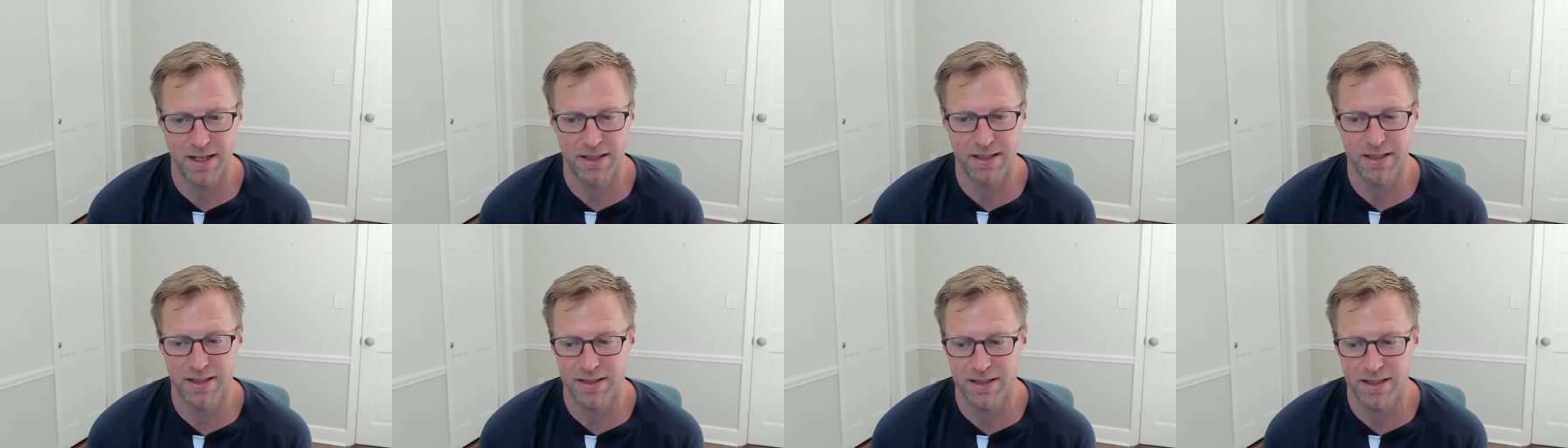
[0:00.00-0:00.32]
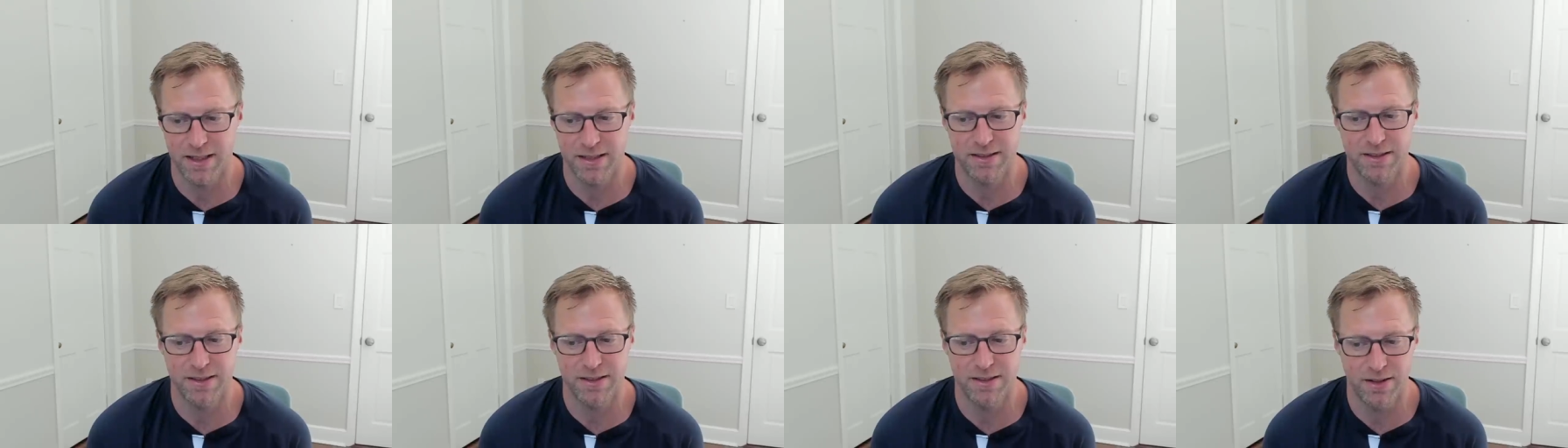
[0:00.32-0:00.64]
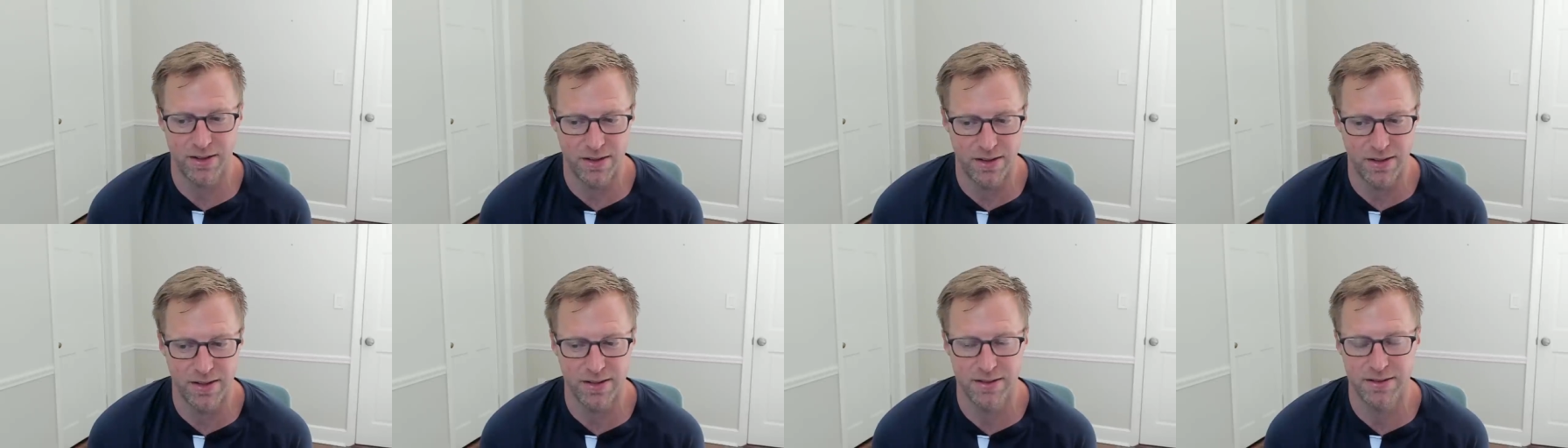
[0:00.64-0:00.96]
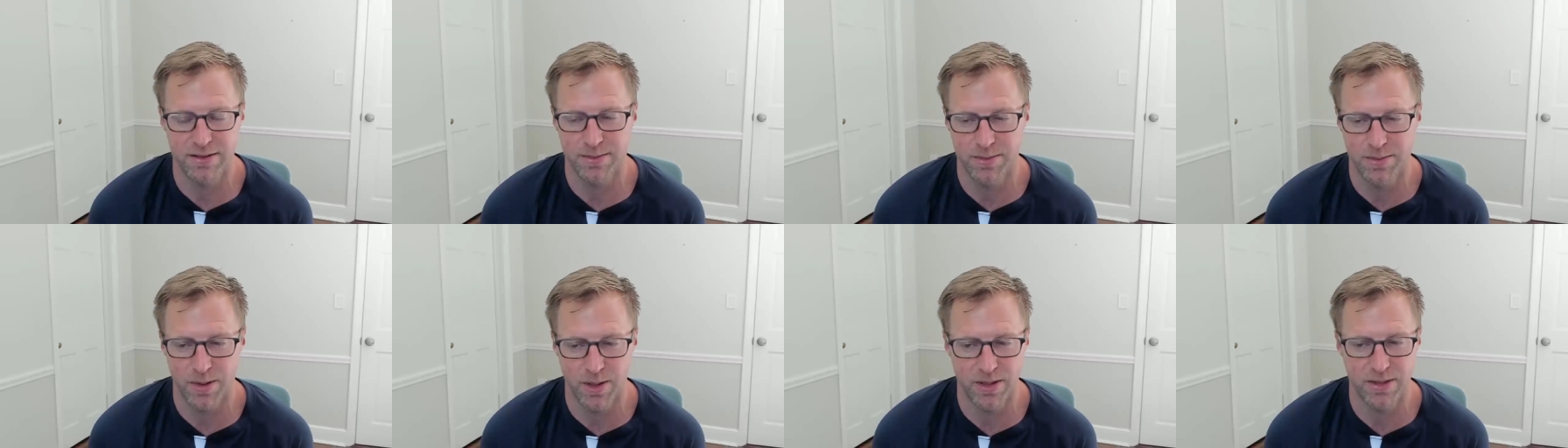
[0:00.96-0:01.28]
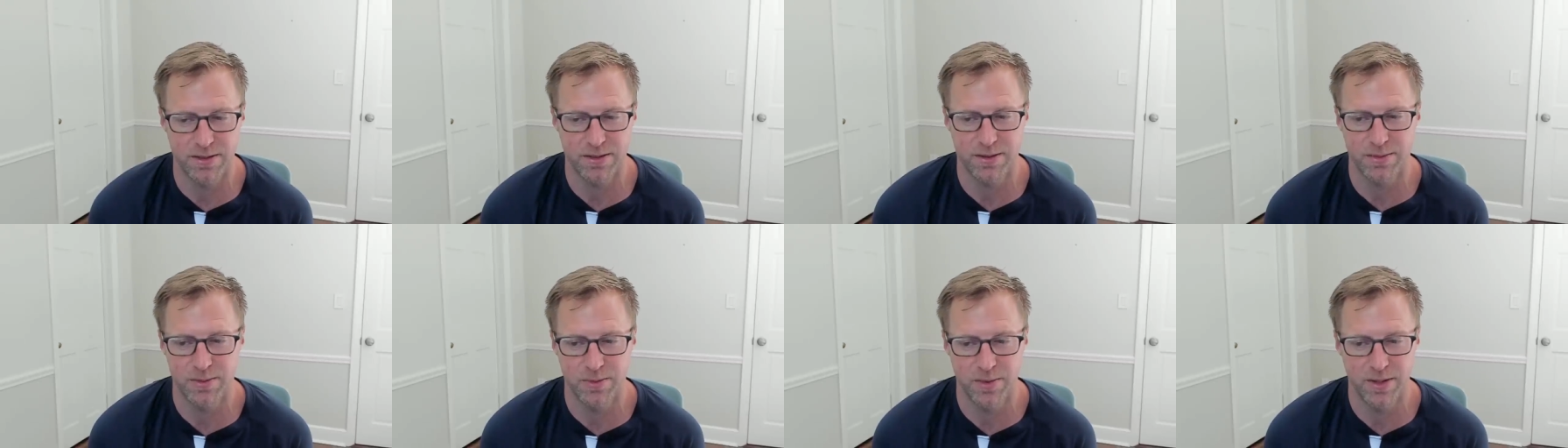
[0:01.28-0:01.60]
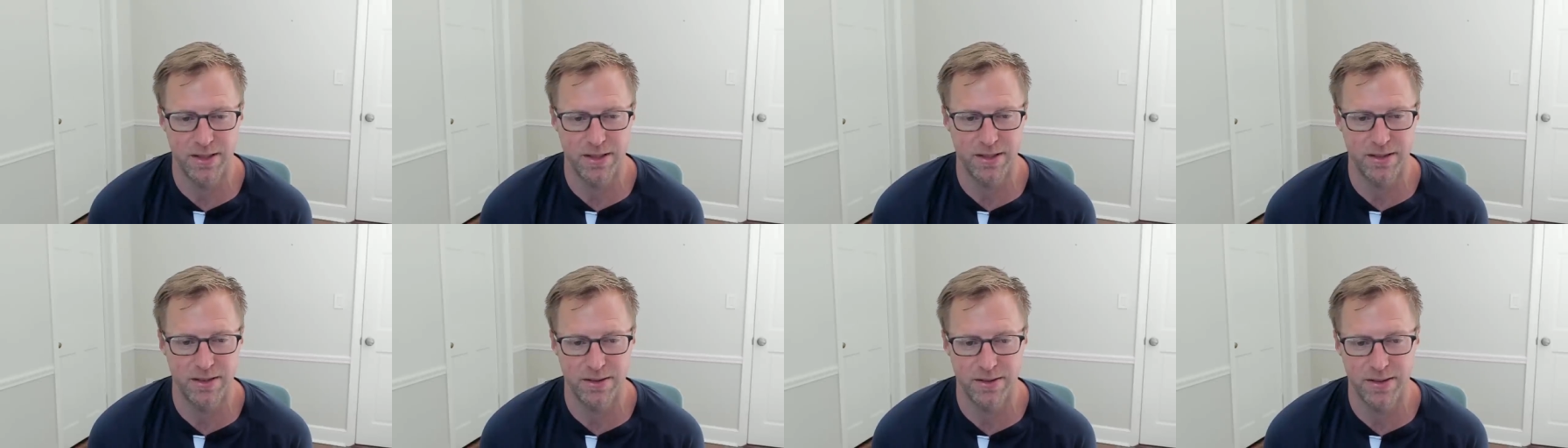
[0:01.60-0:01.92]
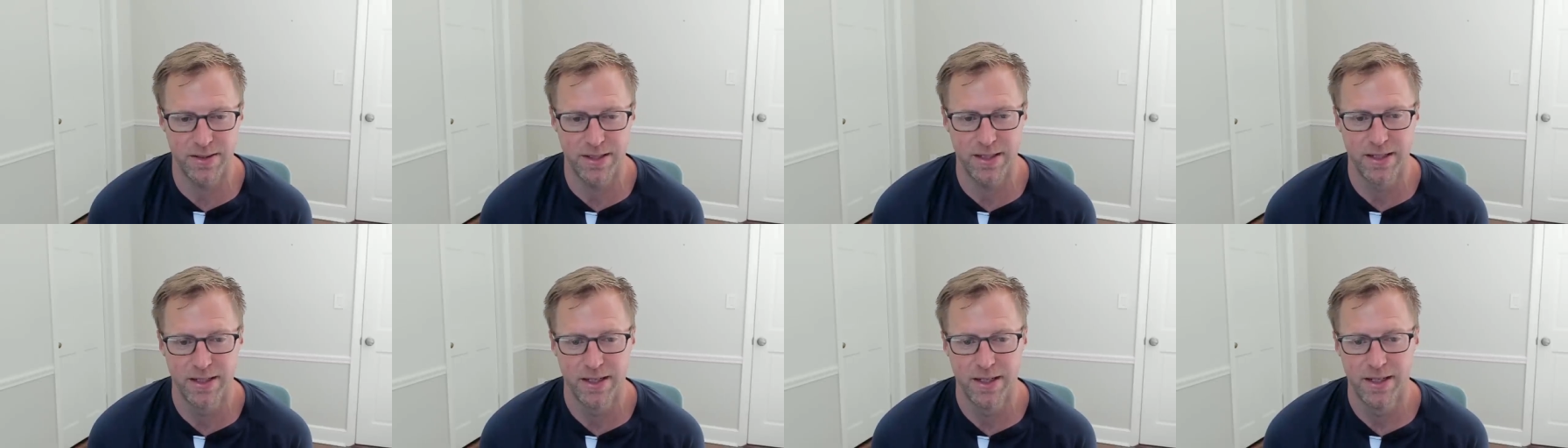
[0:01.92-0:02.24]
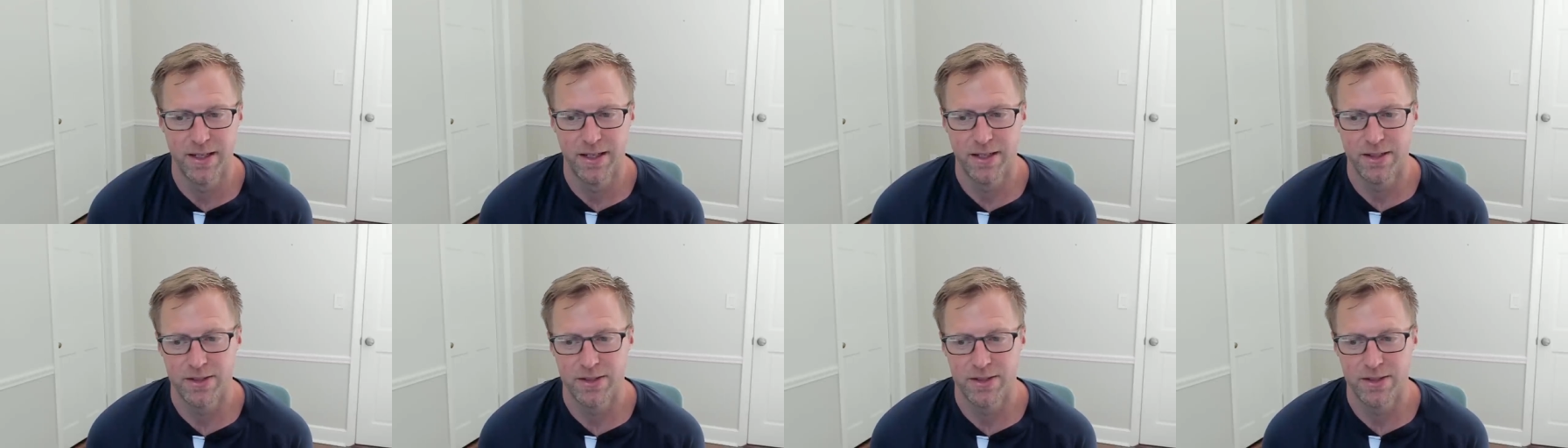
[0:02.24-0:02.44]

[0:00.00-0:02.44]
I think that's an awesome awesome way to do it.